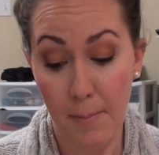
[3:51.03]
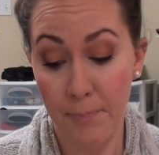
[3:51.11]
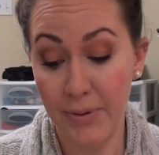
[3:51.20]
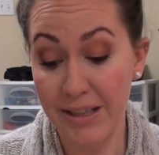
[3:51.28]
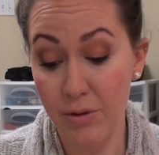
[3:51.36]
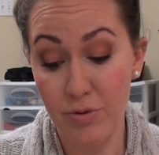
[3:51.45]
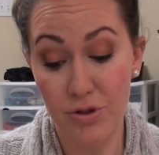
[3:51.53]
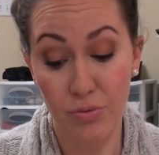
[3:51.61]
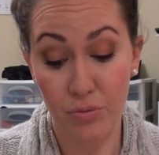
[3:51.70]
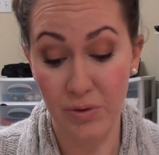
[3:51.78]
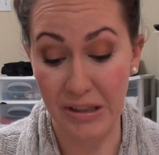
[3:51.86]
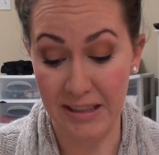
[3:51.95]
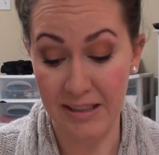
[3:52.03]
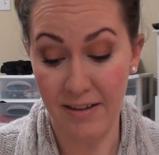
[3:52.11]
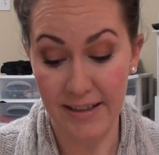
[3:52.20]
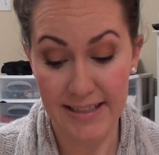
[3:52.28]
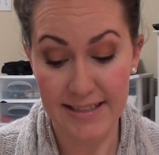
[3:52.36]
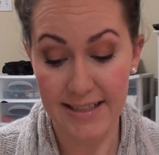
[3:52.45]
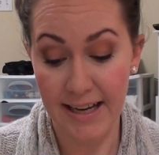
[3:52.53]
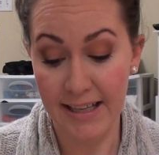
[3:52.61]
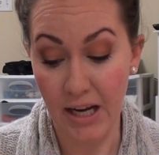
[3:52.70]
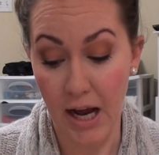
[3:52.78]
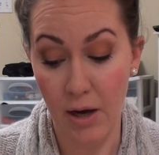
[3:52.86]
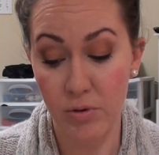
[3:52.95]
But it was really nice,
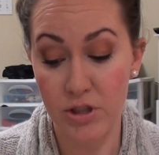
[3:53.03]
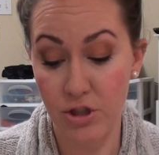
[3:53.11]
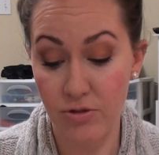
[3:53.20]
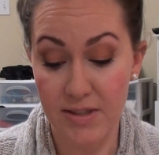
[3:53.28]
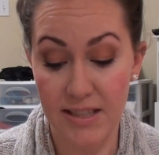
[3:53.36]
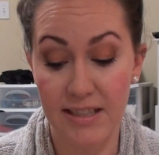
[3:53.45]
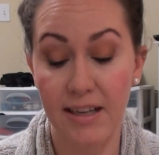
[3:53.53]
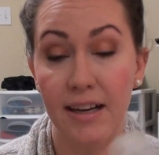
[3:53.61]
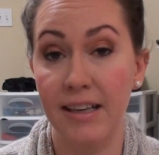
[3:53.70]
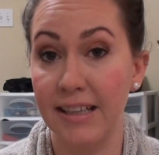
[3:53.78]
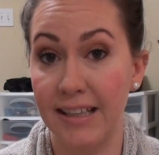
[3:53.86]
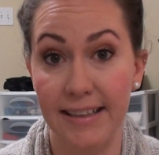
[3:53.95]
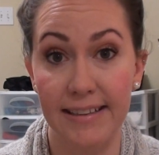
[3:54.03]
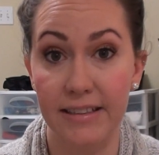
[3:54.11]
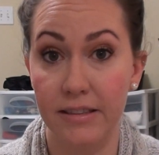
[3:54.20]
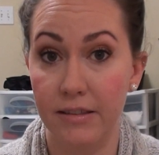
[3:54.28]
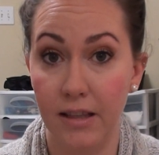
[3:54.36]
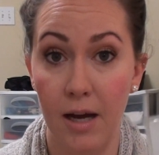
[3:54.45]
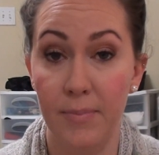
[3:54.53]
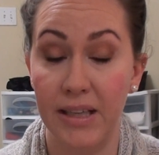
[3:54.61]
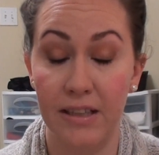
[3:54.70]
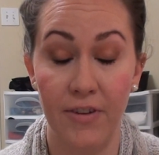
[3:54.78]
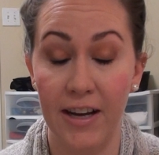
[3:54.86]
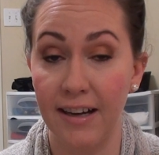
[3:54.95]
and I would use it again. I
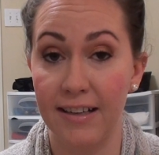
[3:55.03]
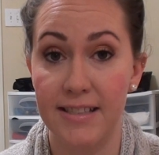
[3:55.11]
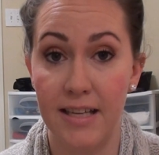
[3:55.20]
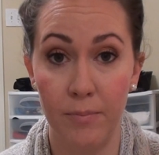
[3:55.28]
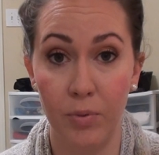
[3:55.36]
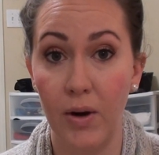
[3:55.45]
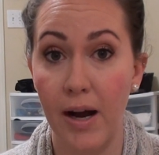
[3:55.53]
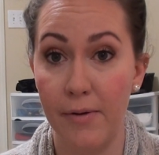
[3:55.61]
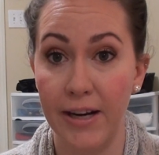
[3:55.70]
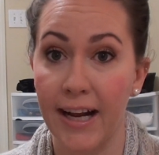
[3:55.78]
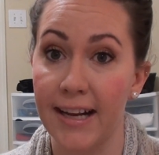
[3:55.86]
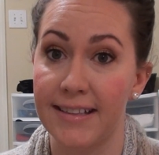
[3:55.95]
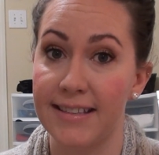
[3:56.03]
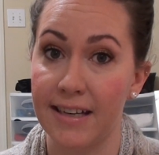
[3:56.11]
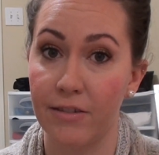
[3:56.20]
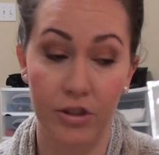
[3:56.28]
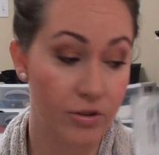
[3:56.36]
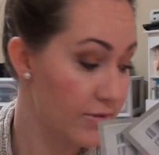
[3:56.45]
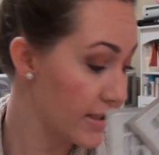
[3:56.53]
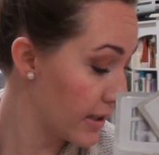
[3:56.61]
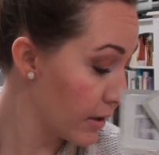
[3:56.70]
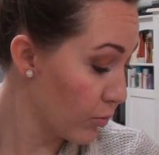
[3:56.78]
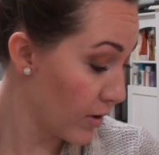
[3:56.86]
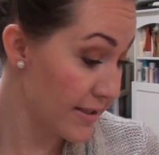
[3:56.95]
mean, if I got a sample, I would hands down use it.
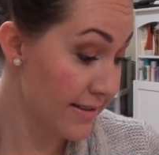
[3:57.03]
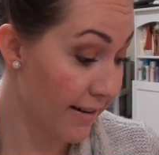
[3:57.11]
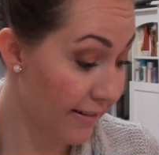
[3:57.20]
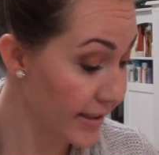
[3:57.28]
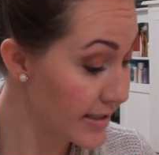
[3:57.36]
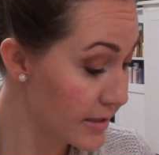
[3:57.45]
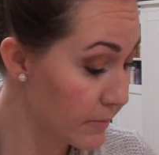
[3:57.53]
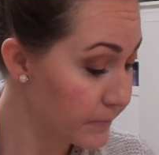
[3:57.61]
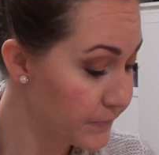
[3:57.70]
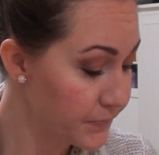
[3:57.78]
It was nice.